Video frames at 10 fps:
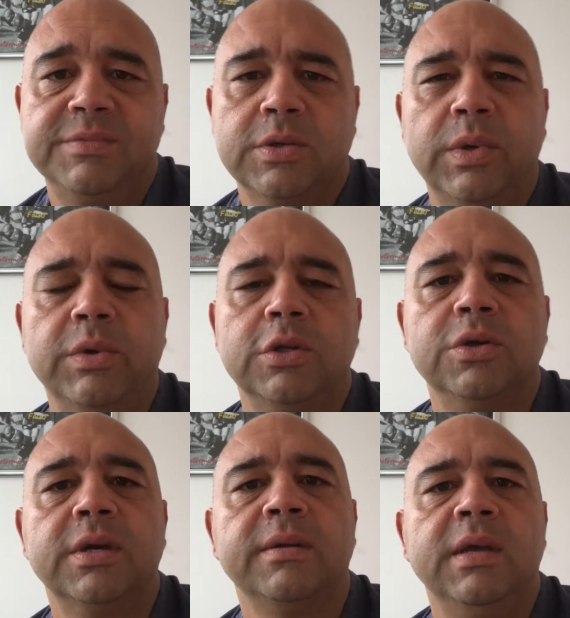So we want to
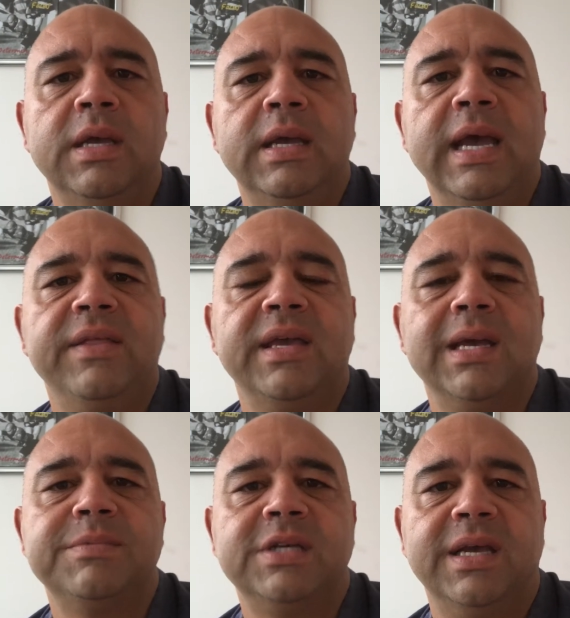look at how they
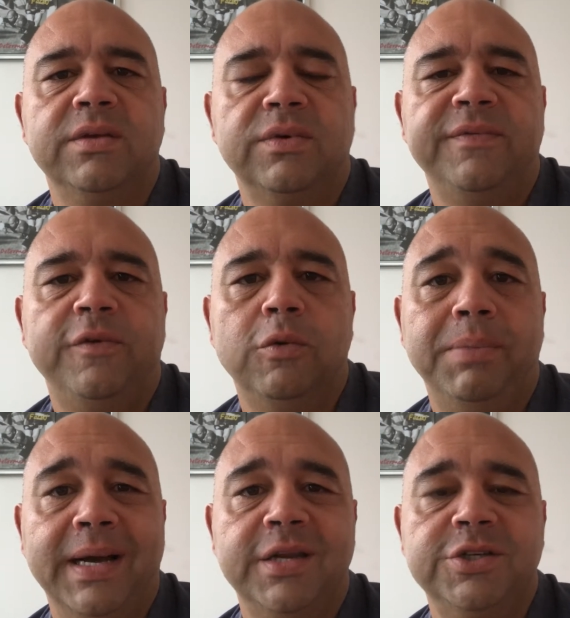come together and form
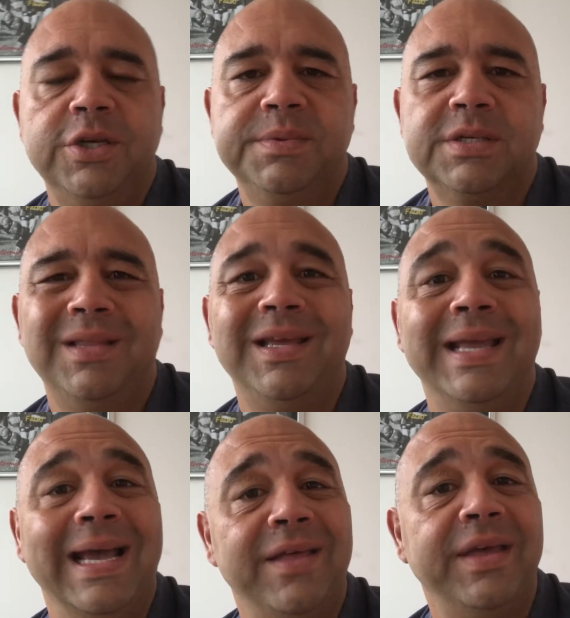partnerships, and then
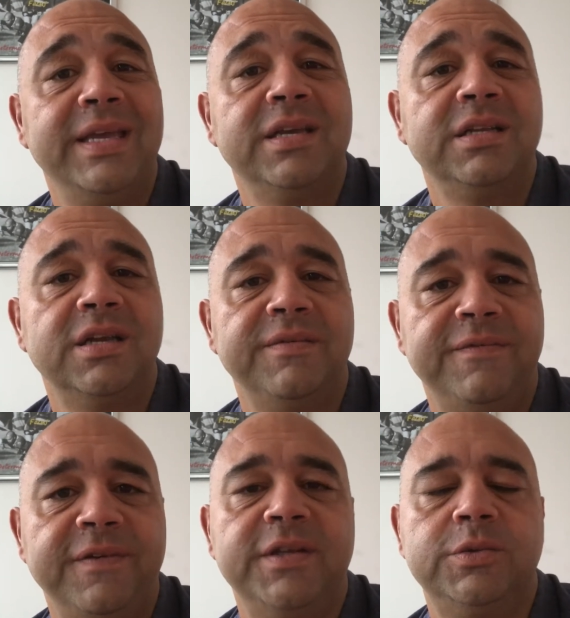how they can
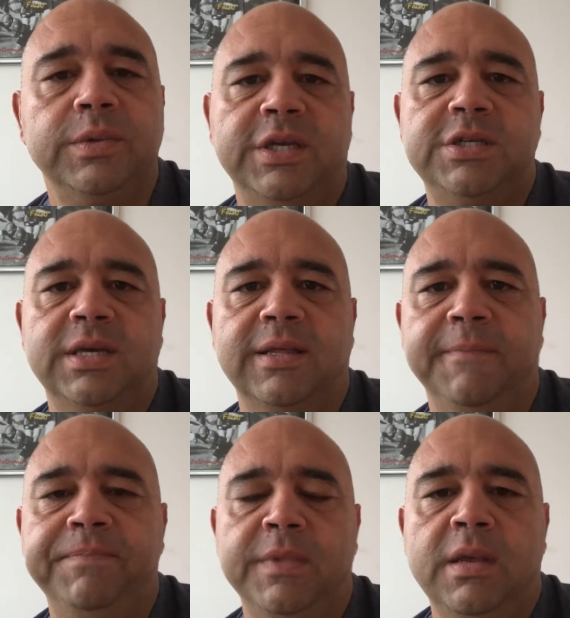conflict with each other.
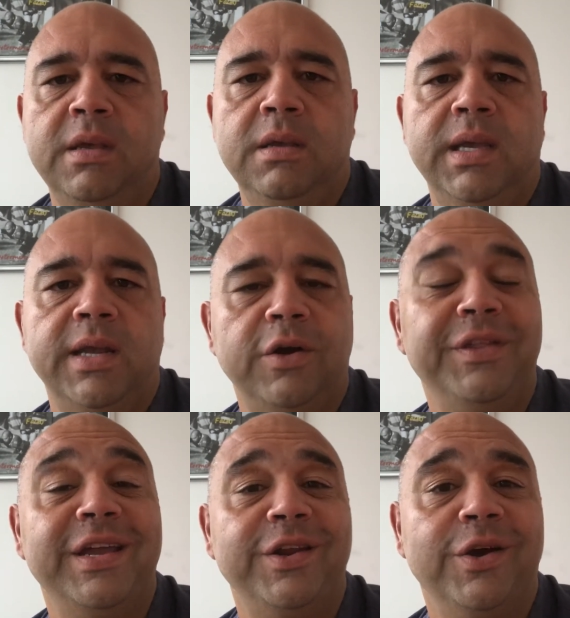And on
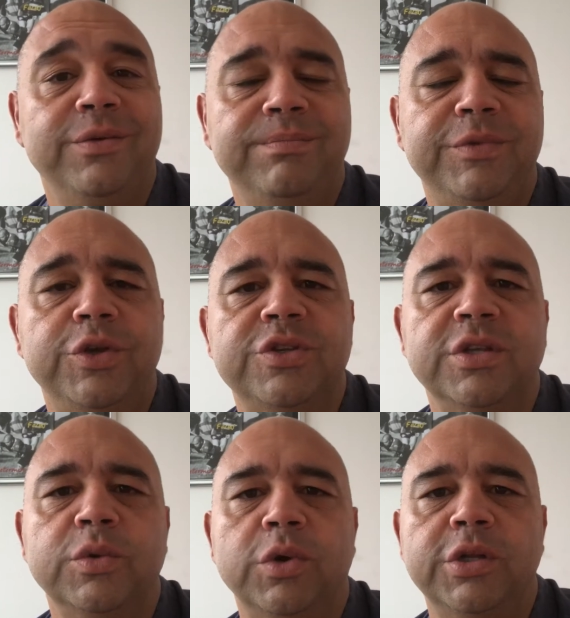that note,
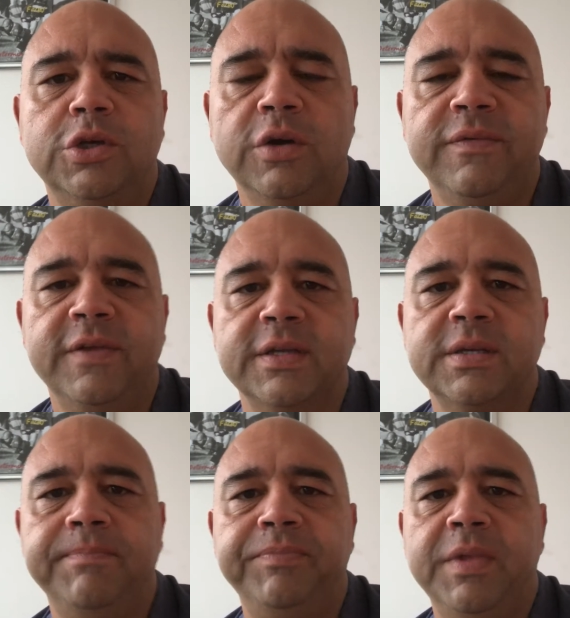using the word
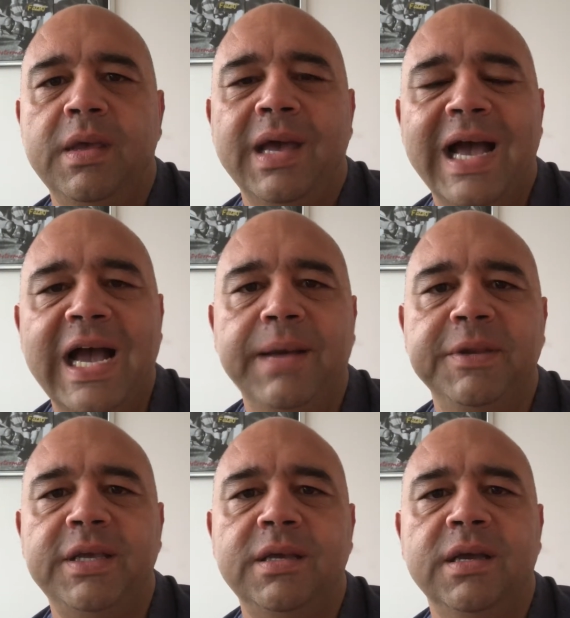conflict,
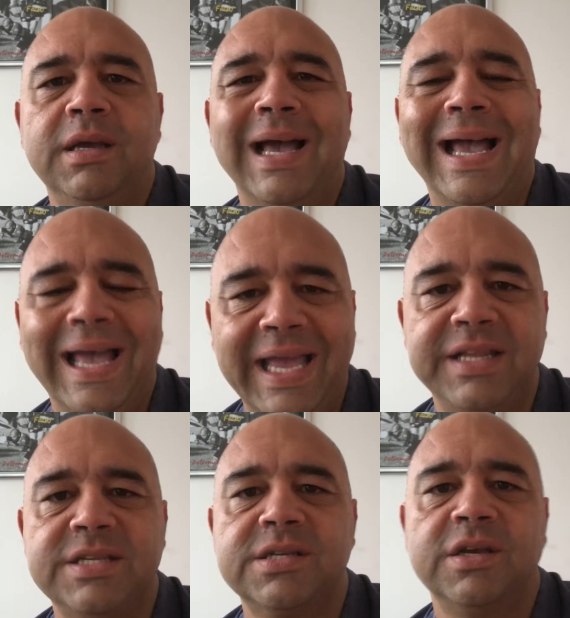harmony
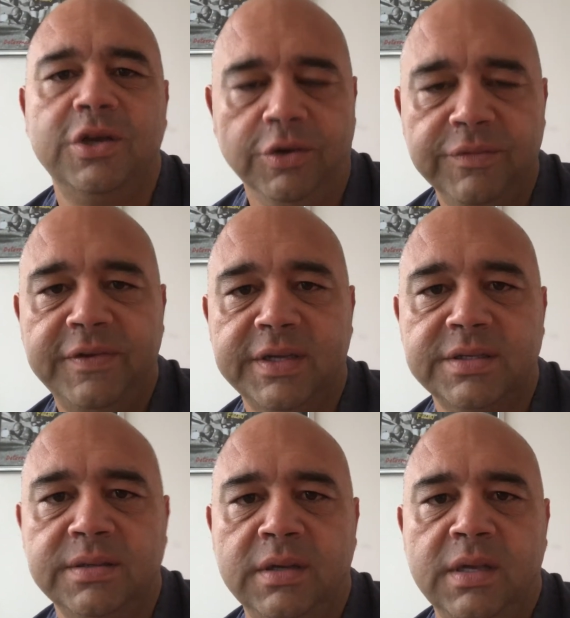hates
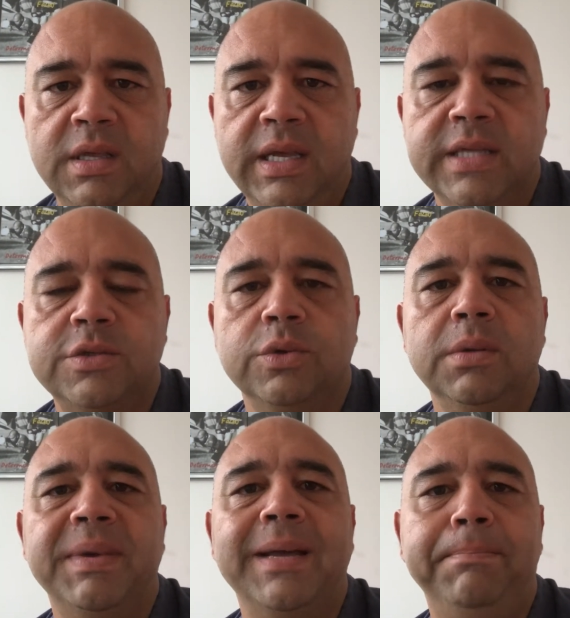conflict. It's all
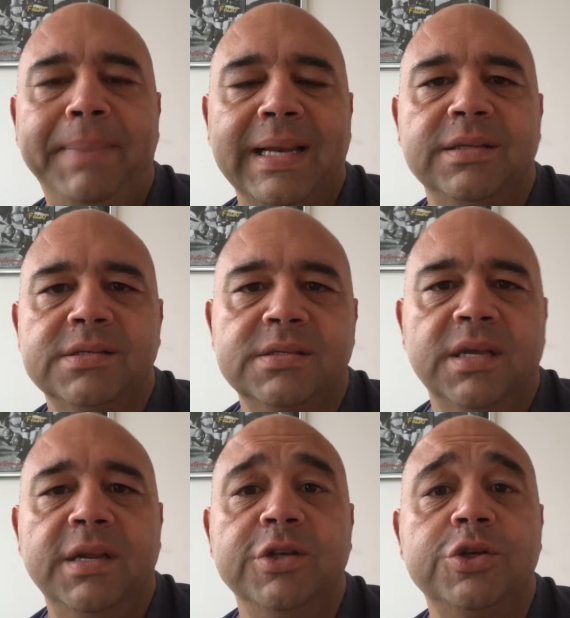about balance
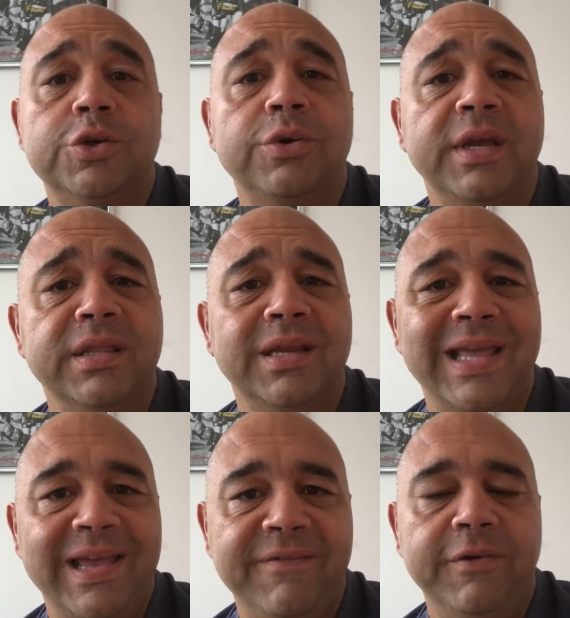and ensuring that
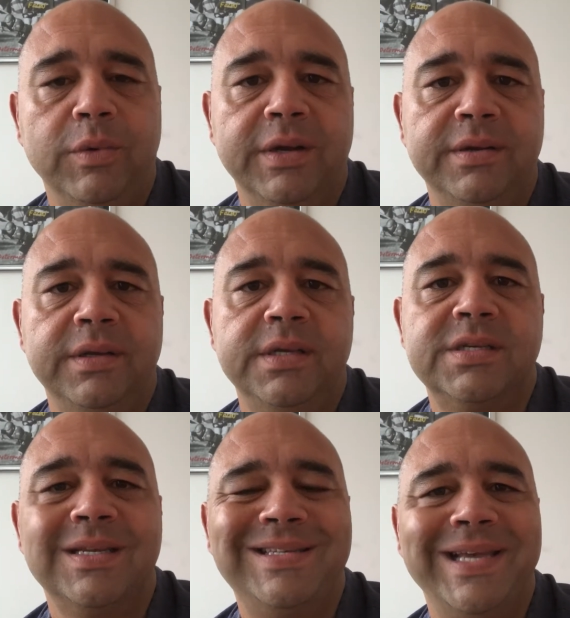everyone
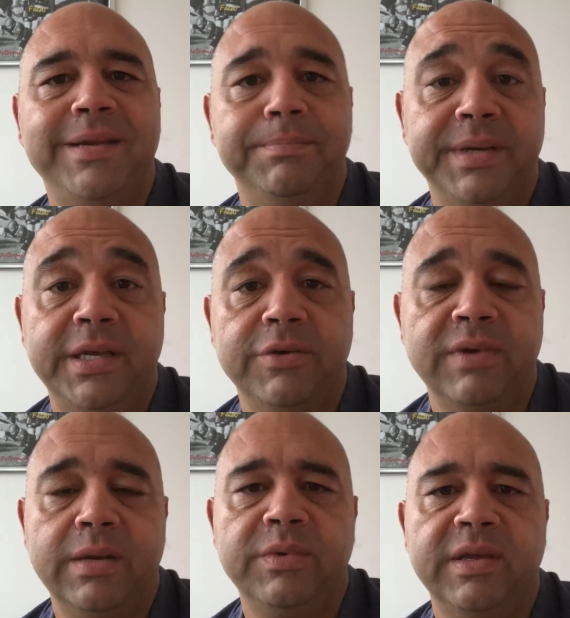is content being
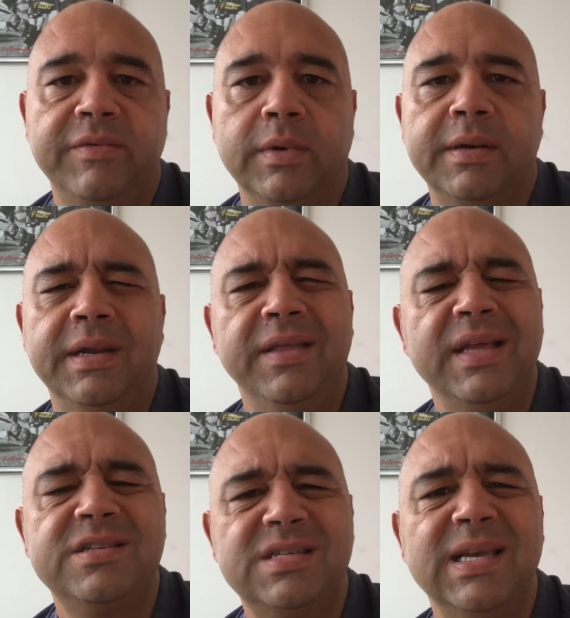around with everyone. Now
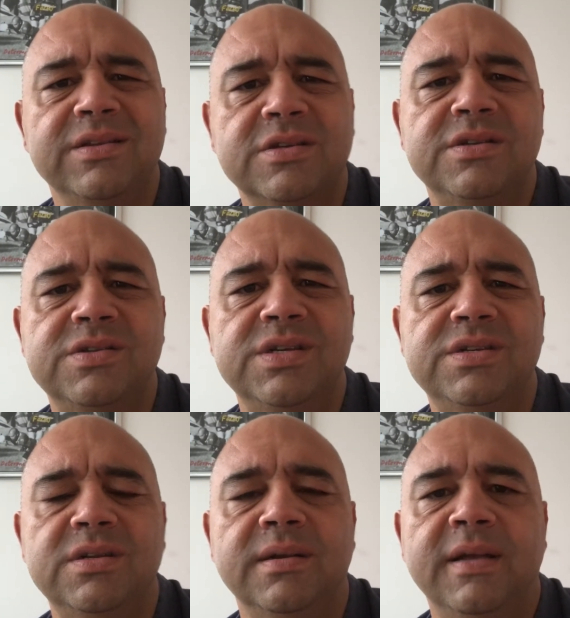that sounds
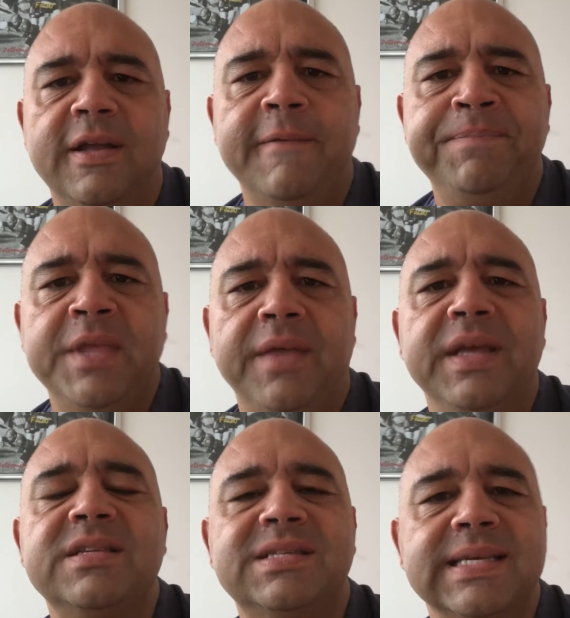consistent, and
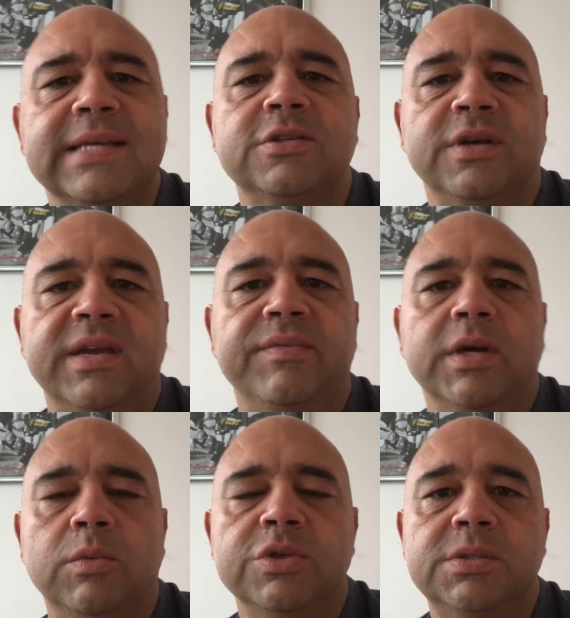that sounds like
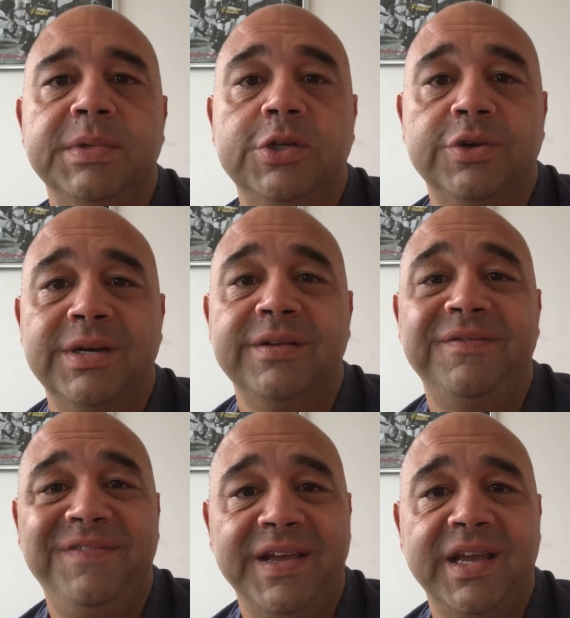everyone wants to be treated
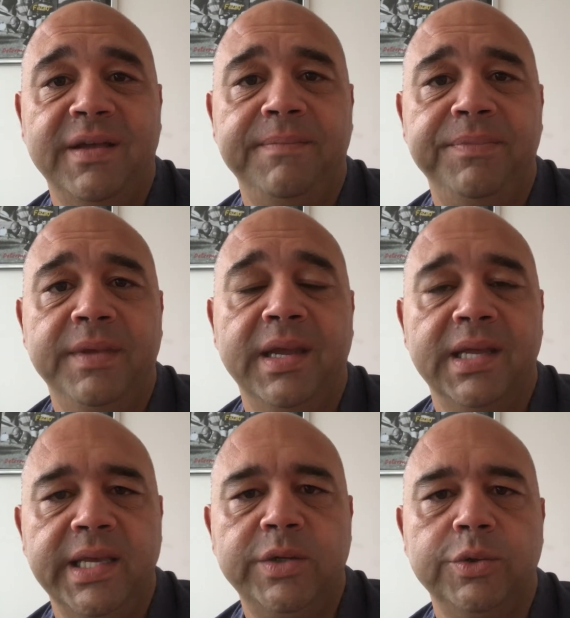fair and
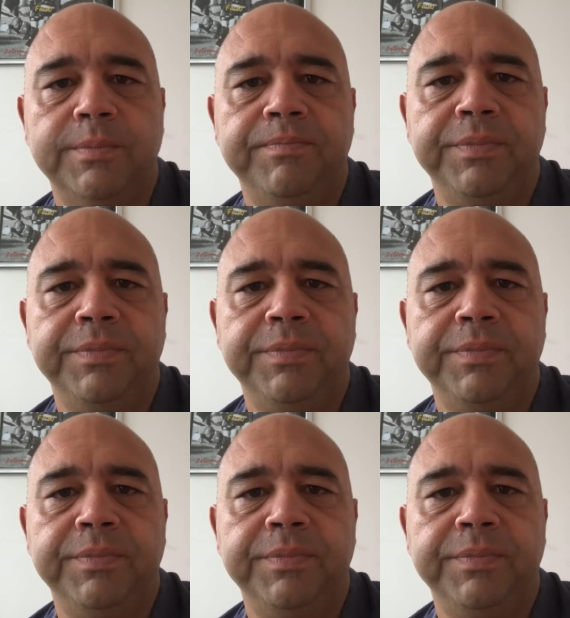equal.